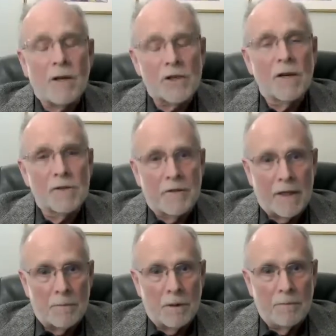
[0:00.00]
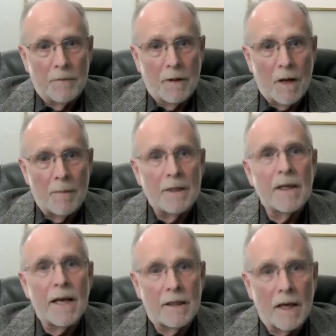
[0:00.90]
ourselves available. I mean,
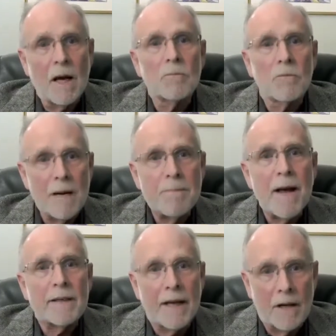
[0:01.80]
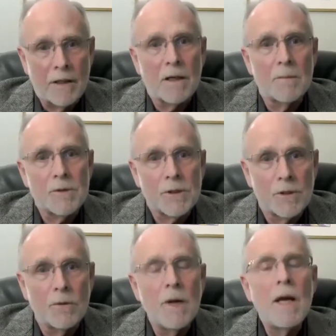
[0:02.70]
again, that come right back down. It comes
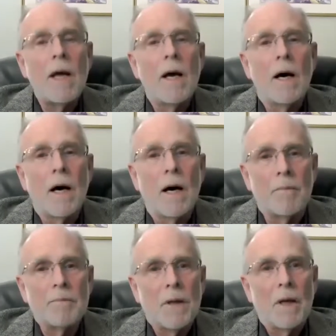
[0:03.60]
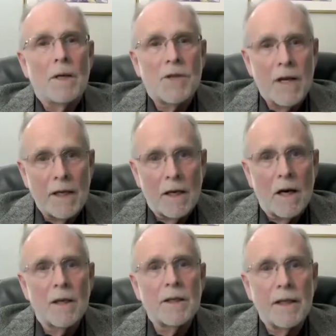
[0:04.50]
to taking
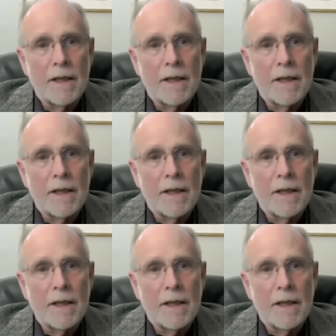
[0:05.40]
on